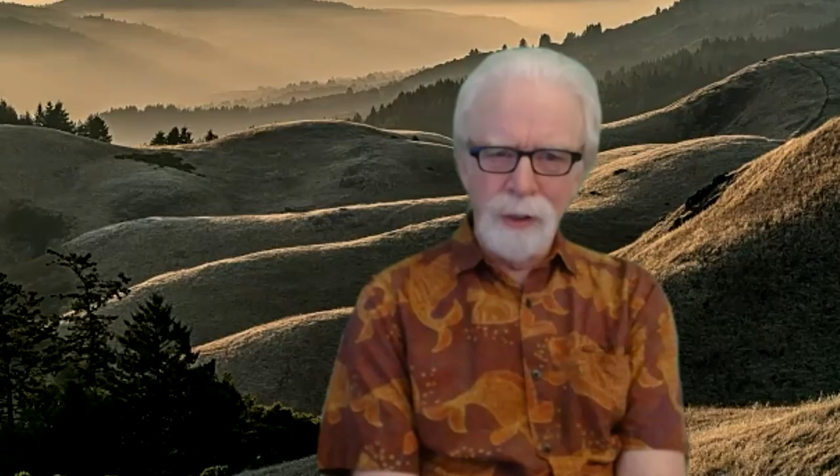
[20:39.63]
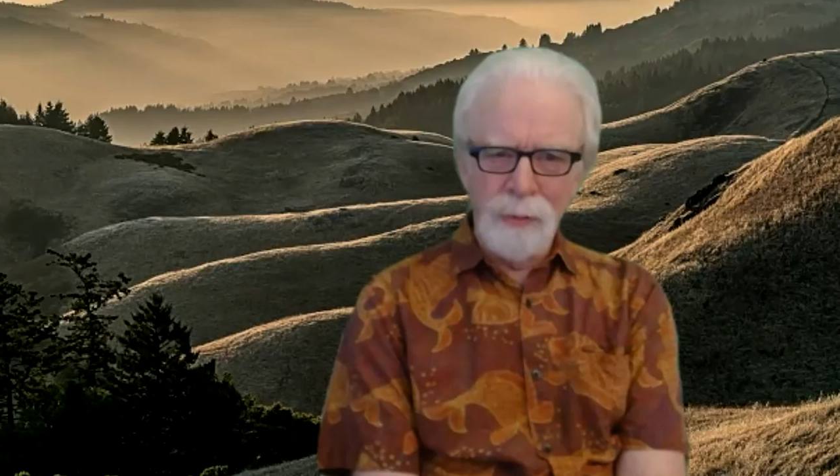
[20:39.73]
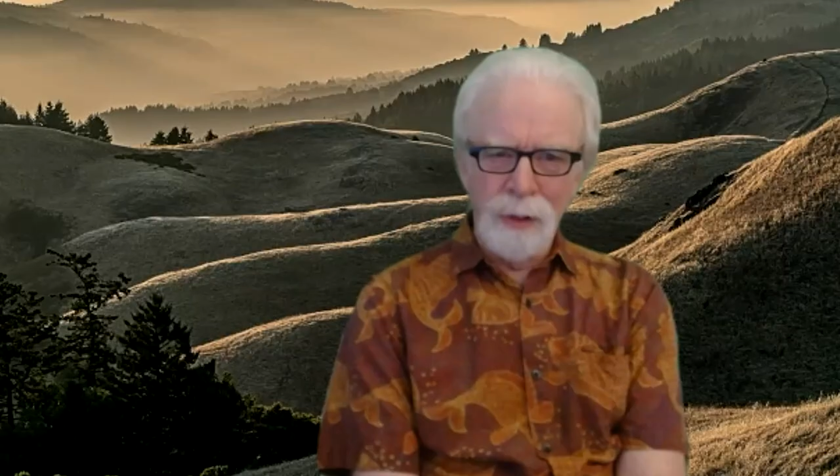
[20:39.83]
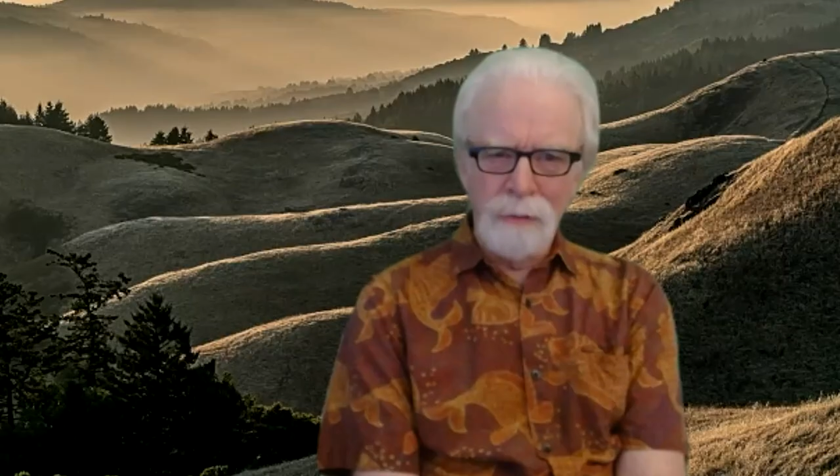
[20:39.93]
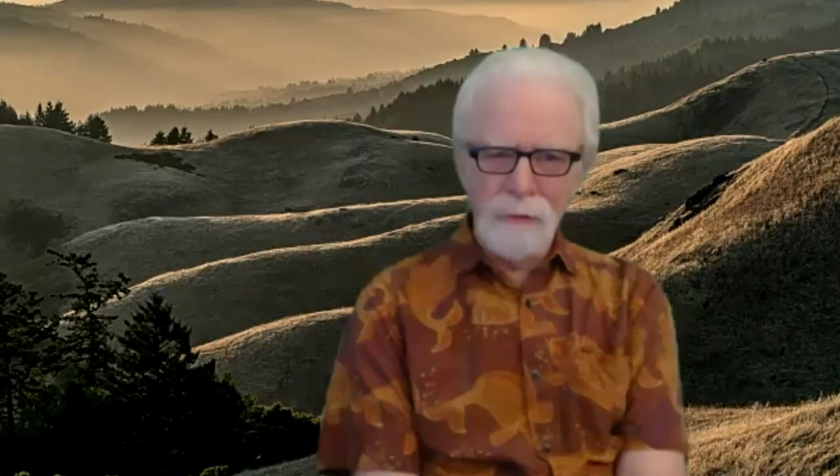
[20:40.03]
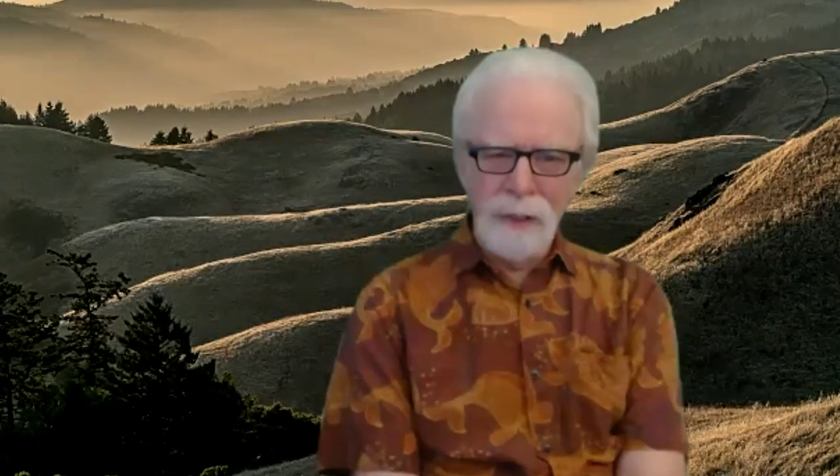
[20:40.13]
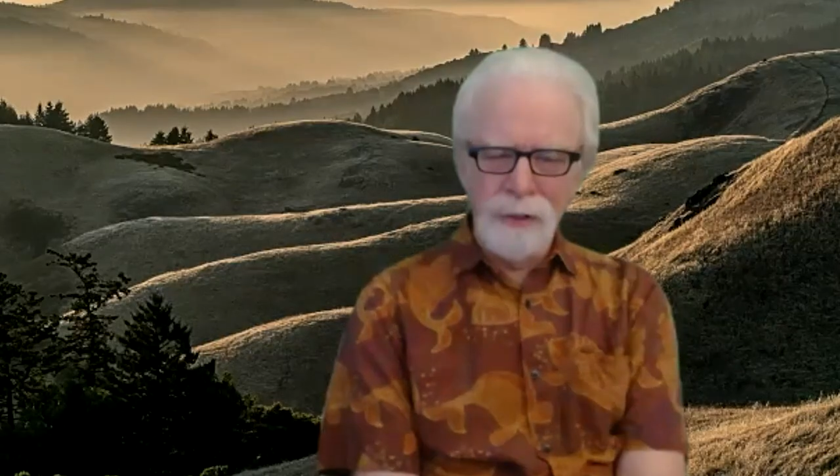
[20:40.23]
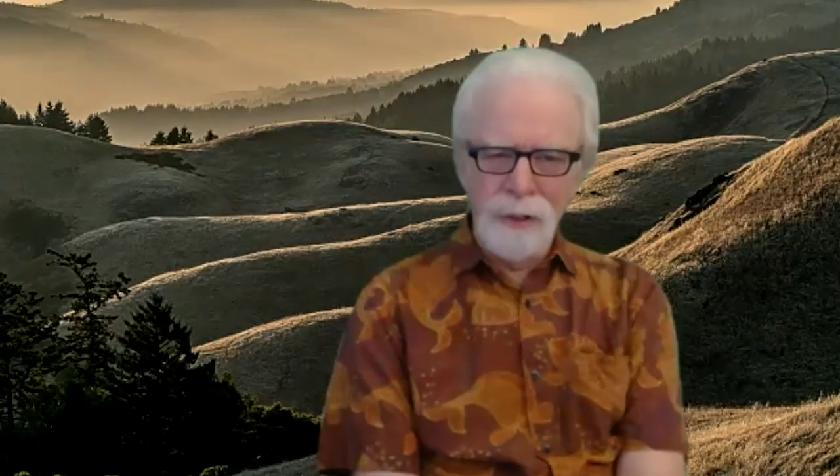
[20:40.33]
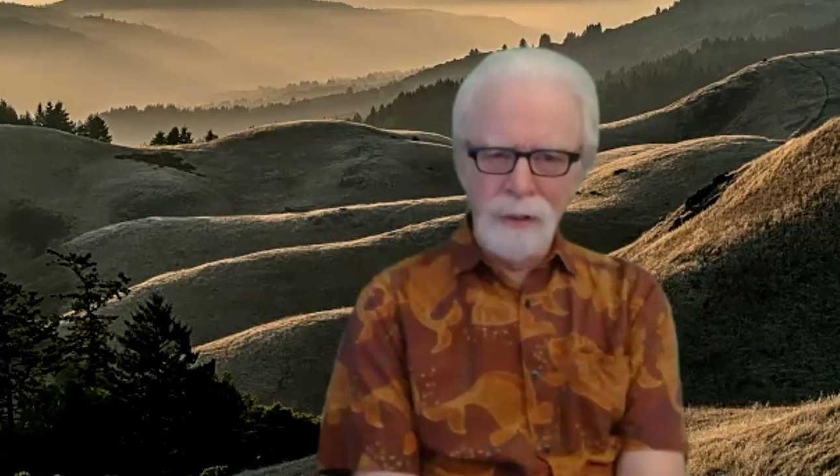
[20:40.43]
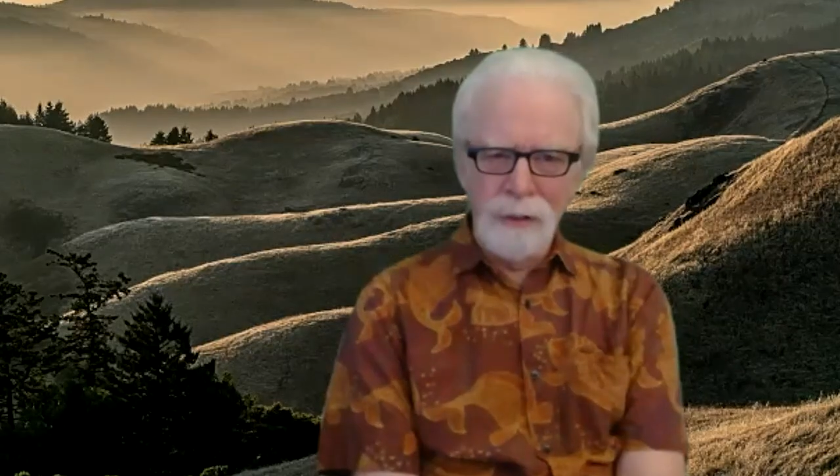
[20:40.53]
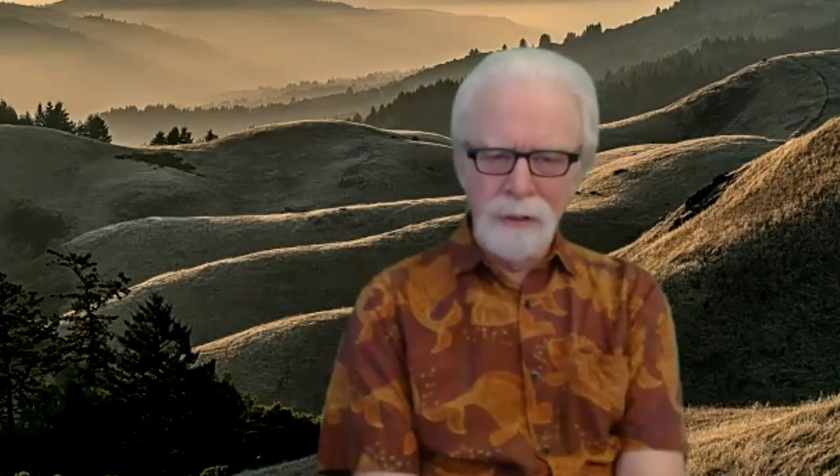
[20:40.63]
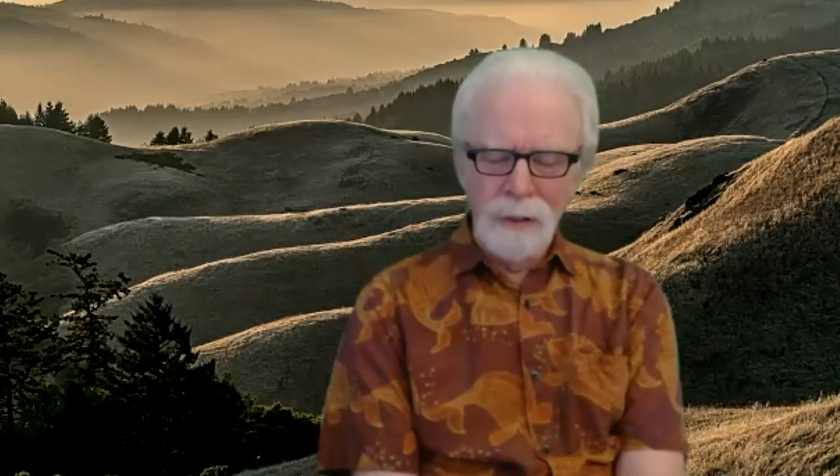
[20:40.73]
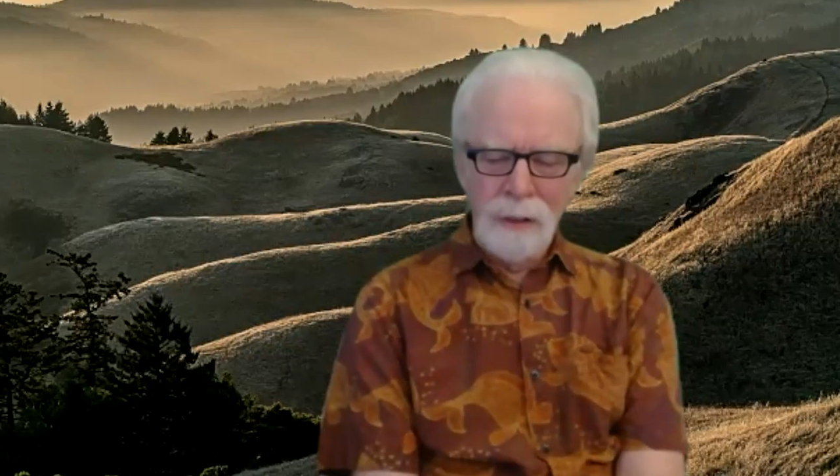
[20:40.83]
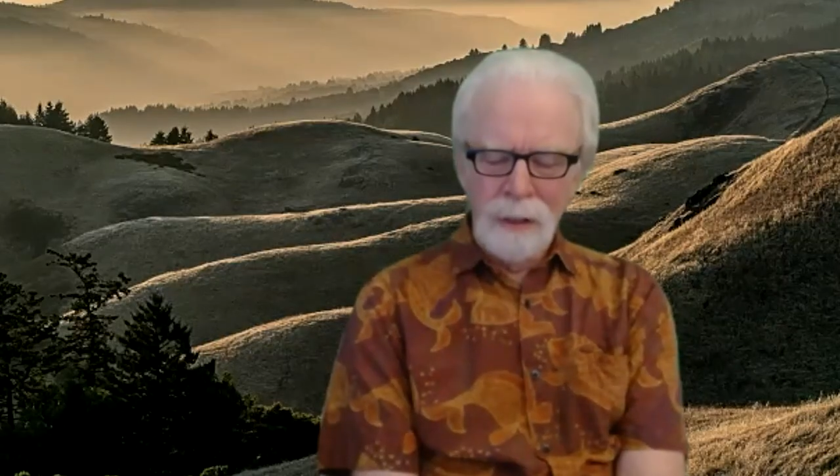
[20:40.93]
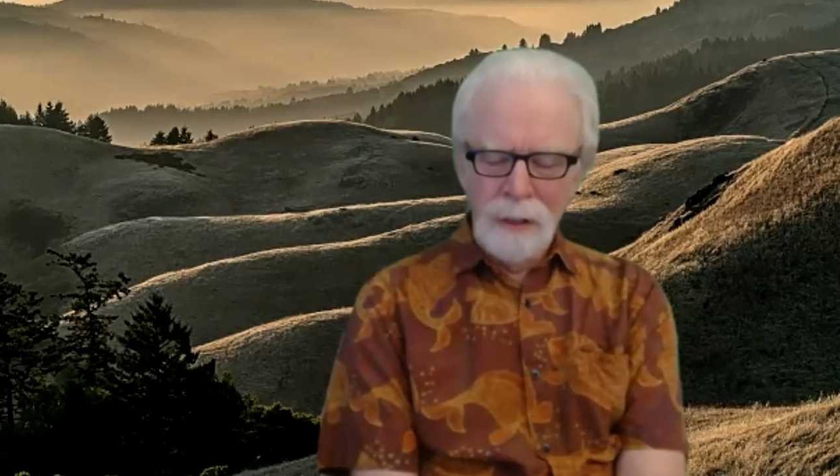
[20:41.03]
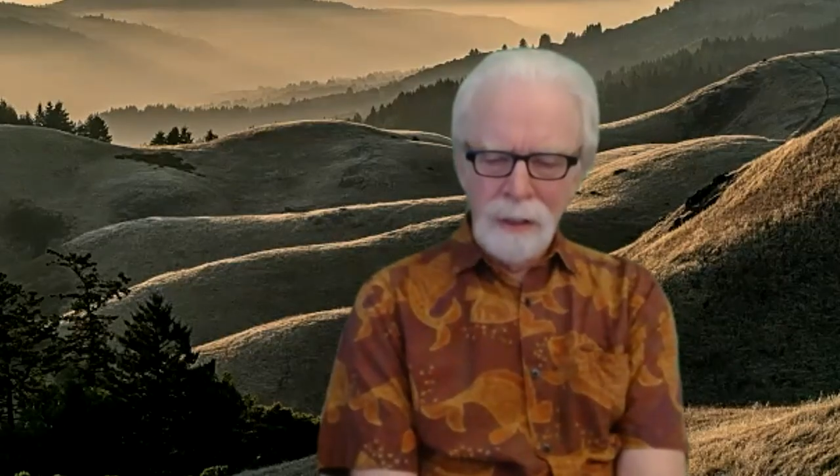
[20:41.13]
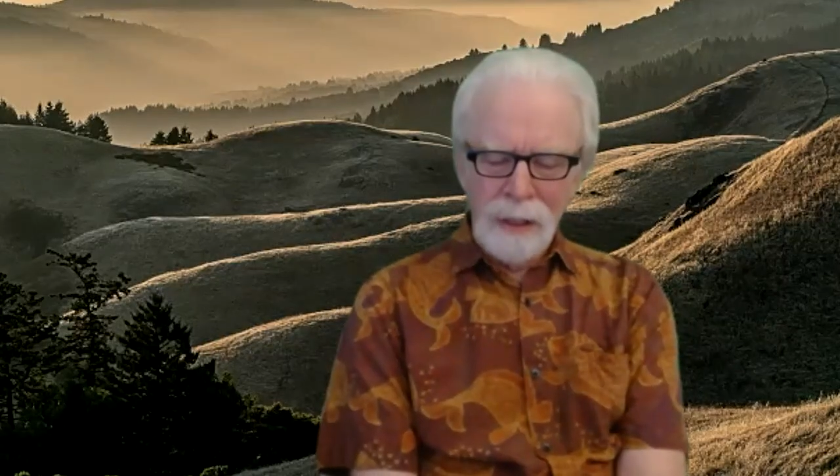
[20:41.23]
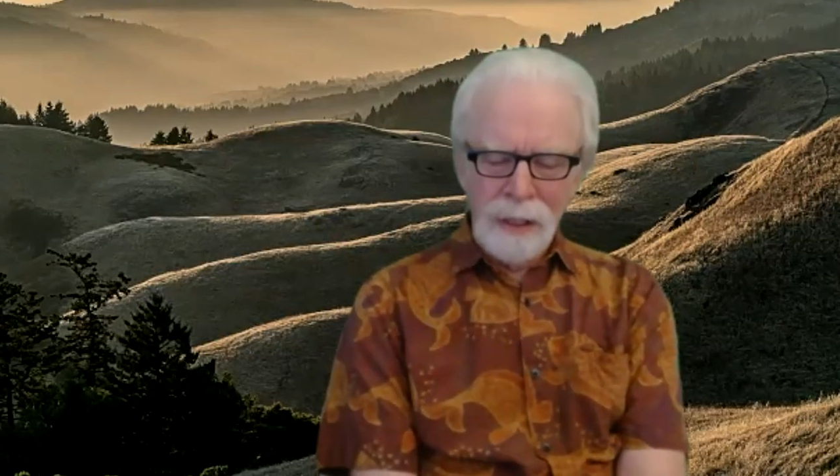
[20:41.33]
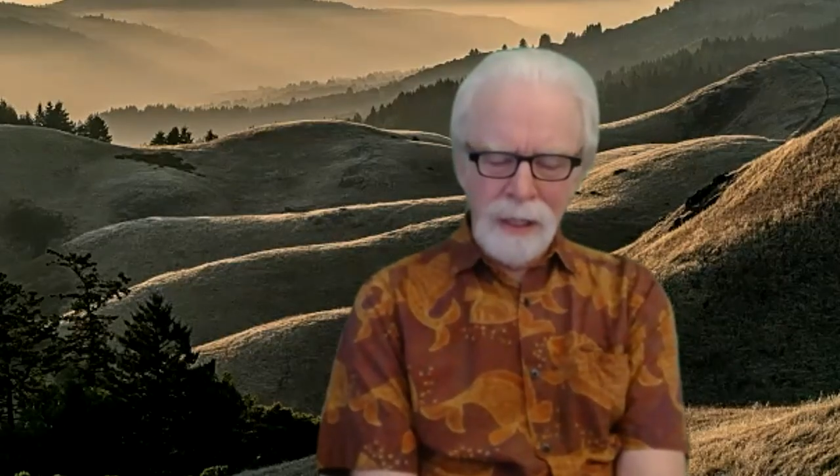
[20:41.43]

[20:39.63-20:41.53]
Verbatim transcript: or digital. And